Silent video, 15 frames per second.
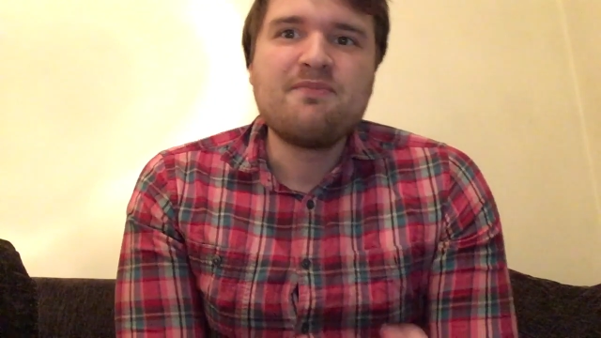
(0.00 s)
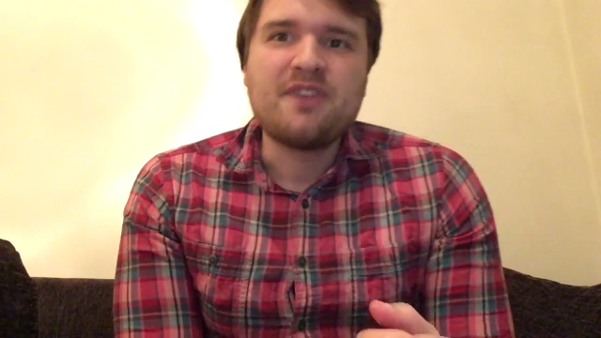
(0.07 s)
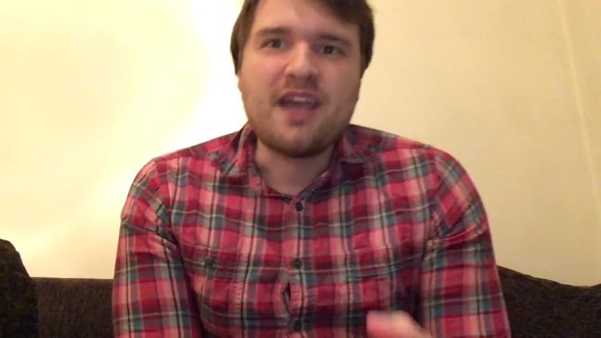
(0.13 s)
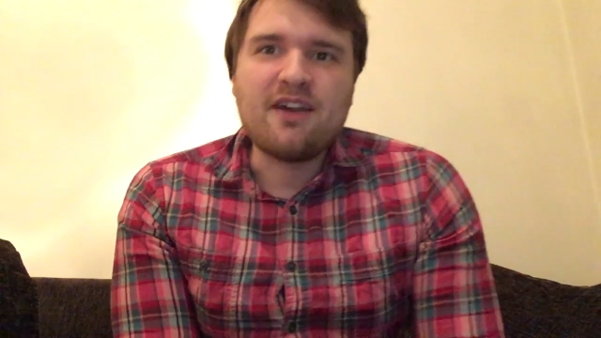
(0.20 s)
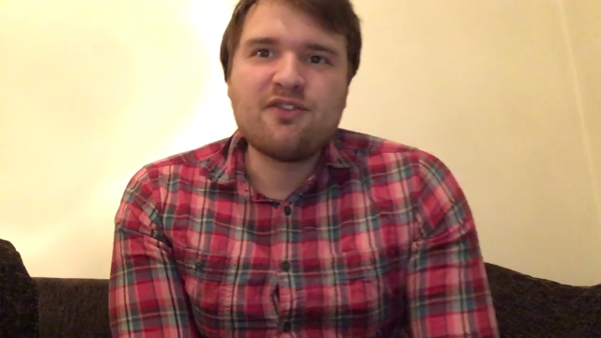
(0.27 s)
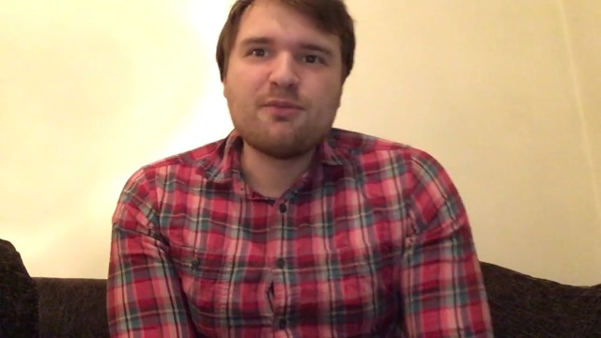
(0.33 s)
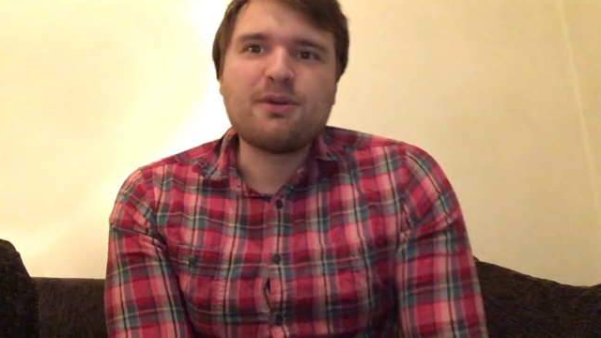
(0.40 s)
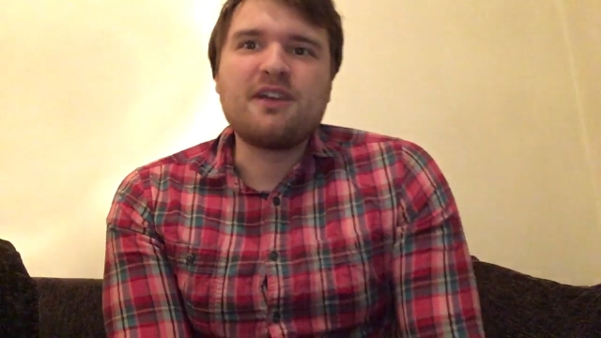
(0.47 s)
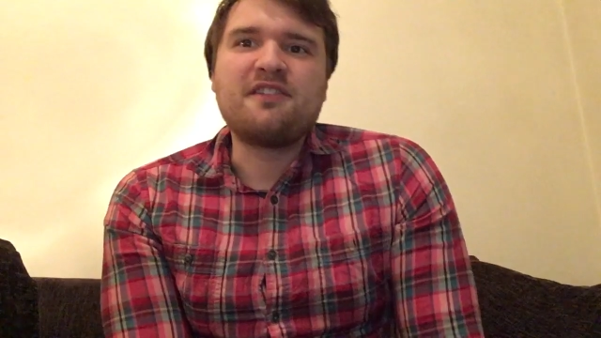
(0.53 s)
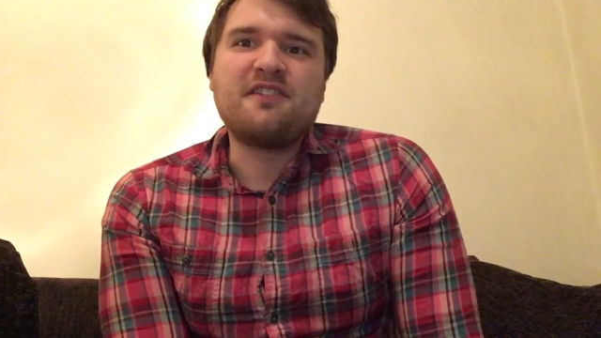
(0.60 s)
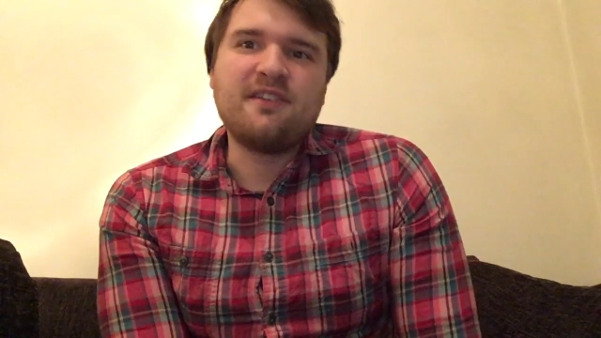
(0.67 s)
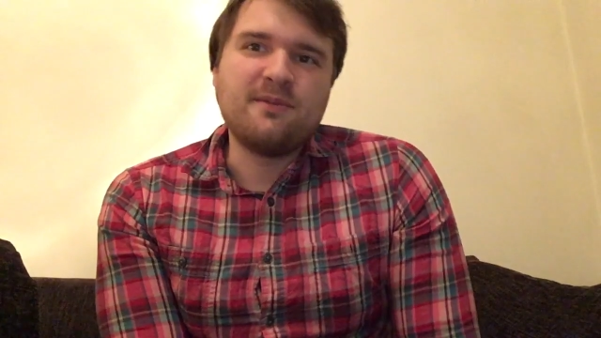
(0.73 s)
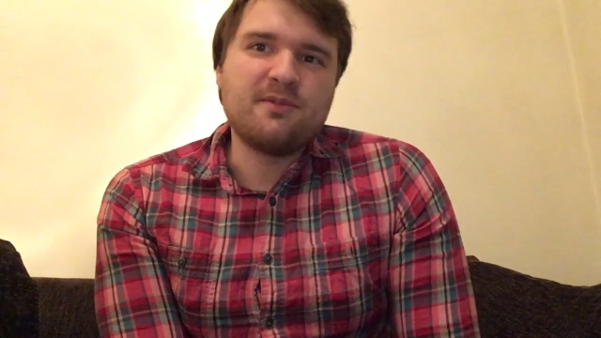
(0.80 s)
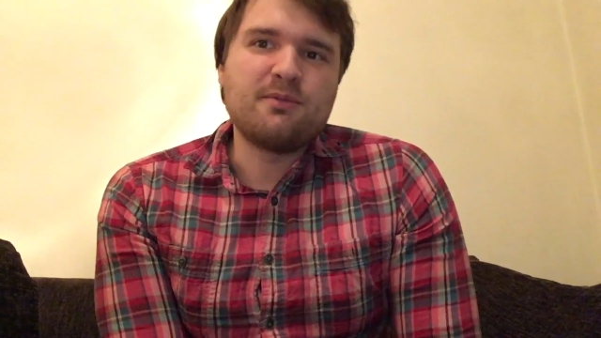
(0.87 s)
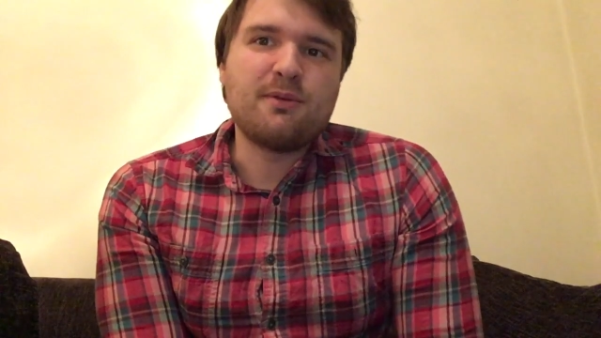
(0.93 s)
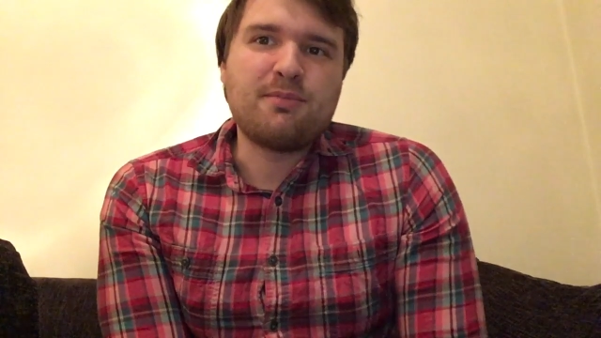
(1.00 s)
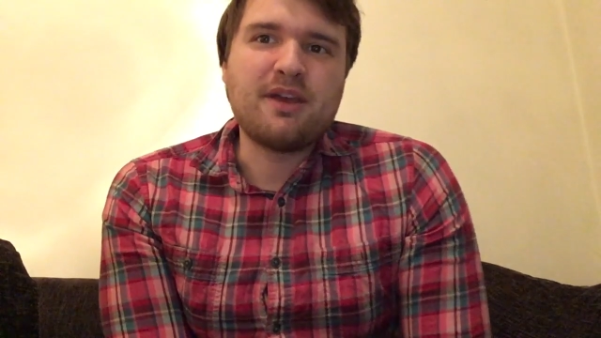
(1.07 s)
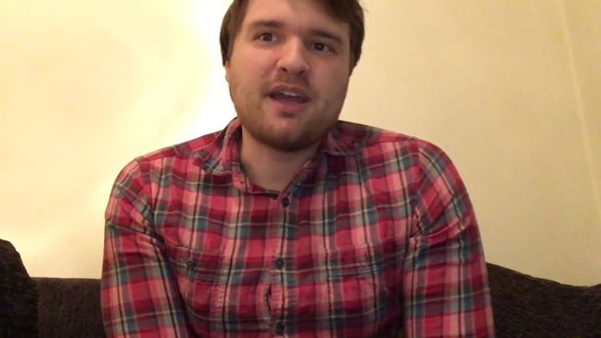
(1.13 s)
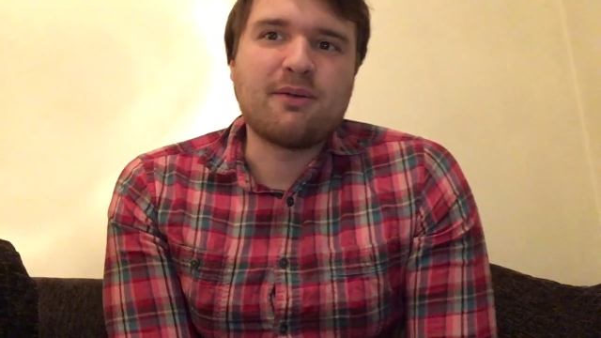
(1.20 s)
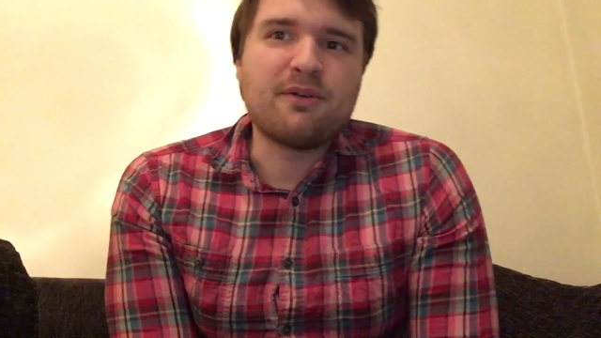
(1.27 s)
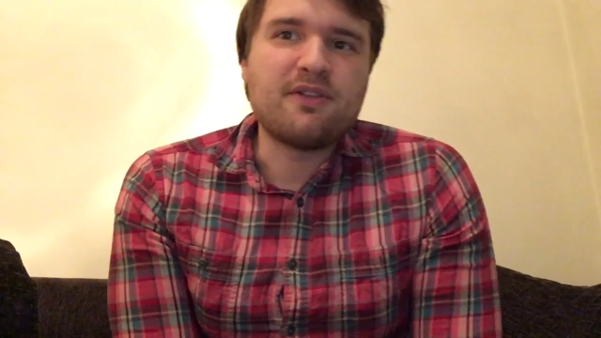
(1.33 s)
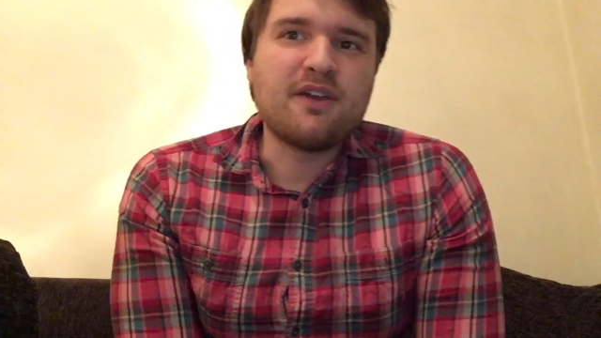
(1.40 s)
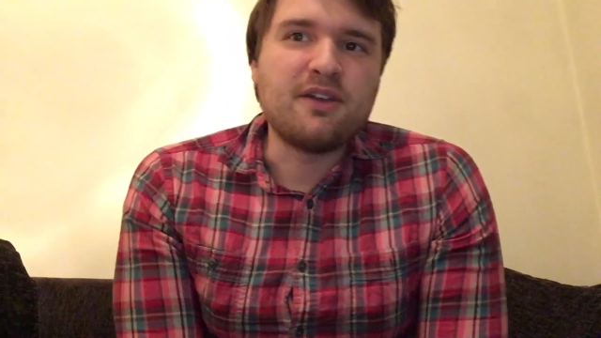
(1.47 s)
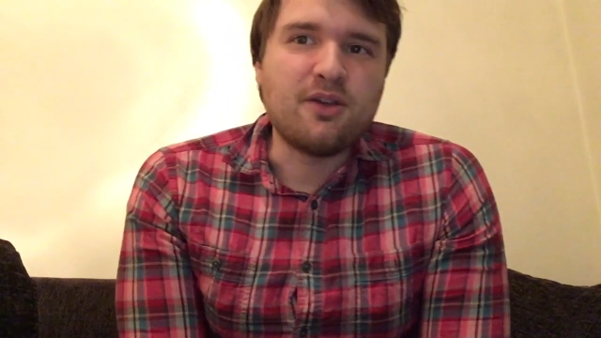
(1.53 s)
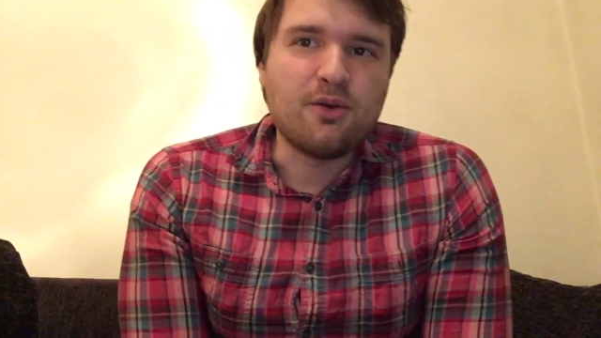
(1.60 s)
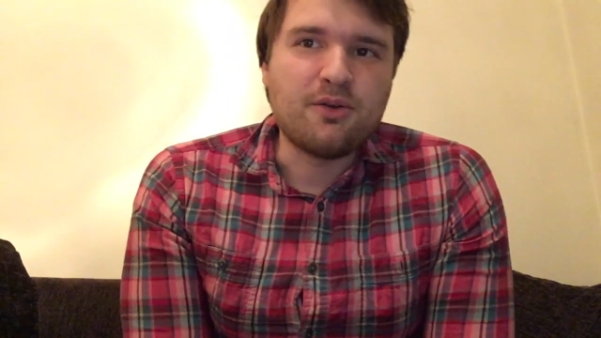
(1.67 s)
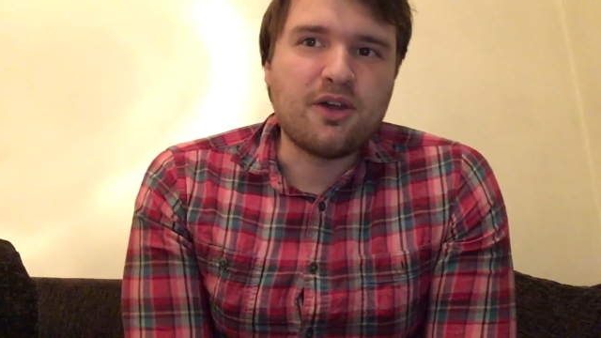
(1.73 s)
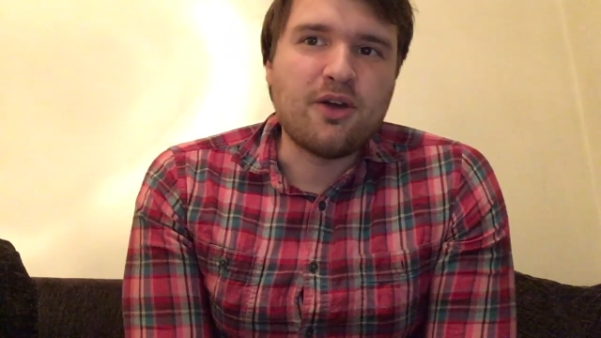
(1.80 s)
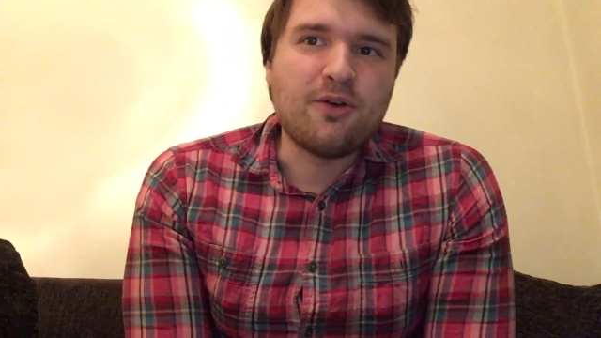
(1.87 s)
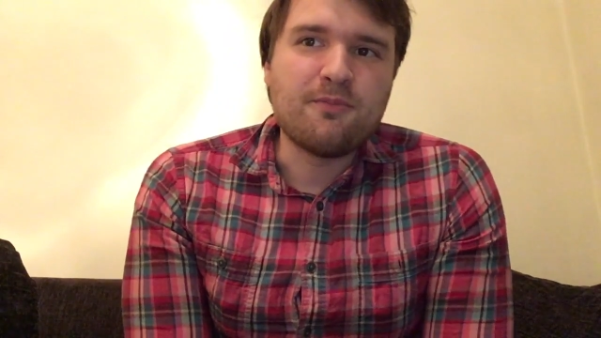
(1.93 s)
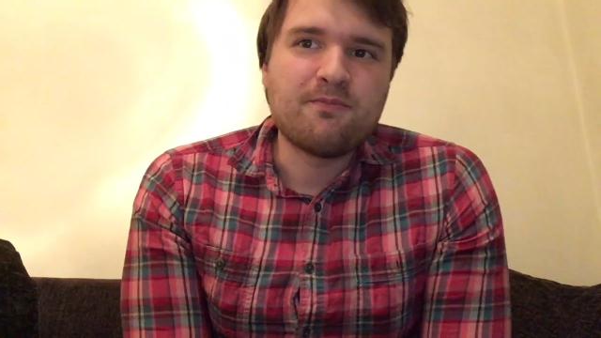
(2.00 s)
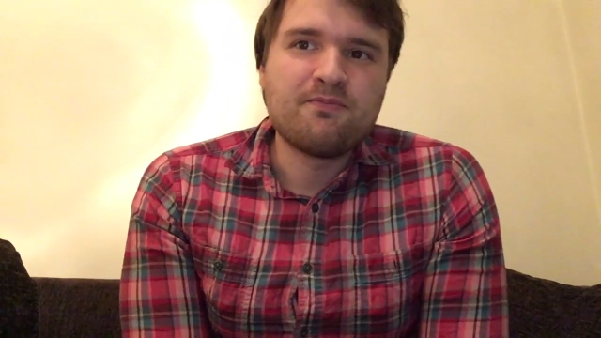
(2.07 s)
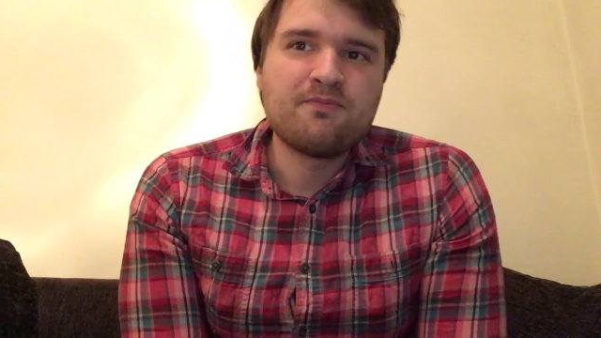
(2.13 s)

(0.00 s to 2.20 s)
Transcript: everybody seemed to be playing with a yo-yo.